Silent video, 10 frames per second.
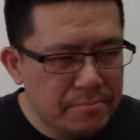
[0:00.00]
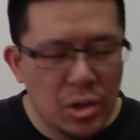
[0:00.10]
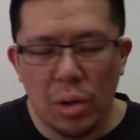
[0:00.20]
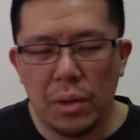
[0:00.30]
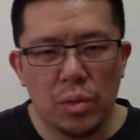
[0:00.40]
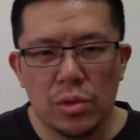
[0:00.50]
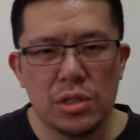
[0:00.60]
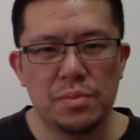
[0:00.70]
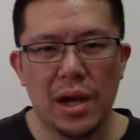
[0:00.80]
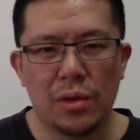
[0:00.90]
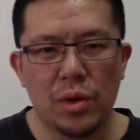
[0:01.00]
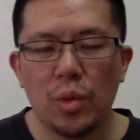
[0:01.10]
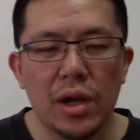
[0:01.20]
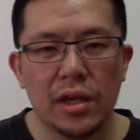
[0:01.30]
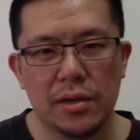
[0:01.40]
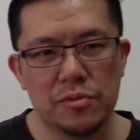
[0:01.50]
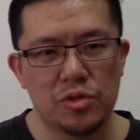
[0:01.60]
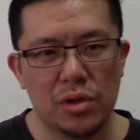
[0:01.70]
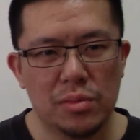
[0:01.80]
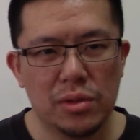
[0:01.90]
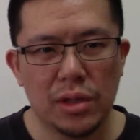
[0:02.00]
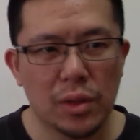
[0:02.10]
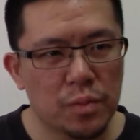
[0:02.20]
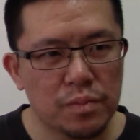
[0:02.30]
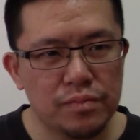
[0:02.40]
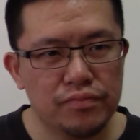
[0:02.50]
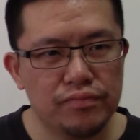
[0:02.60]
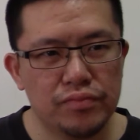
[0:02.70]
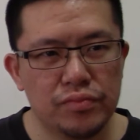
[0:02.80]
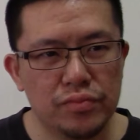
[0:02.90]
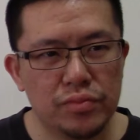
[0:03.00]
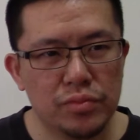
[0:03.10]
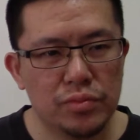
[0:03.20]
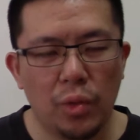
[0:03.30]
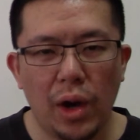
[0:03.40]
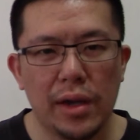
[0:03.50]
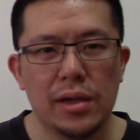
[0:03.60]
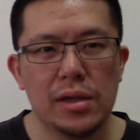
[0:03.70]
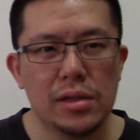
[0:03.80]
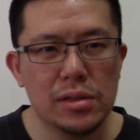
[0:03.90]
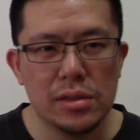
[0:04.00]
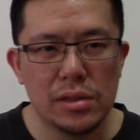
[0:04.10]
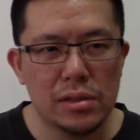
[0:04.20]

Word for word: talk about Woody's background, where he comes from, like why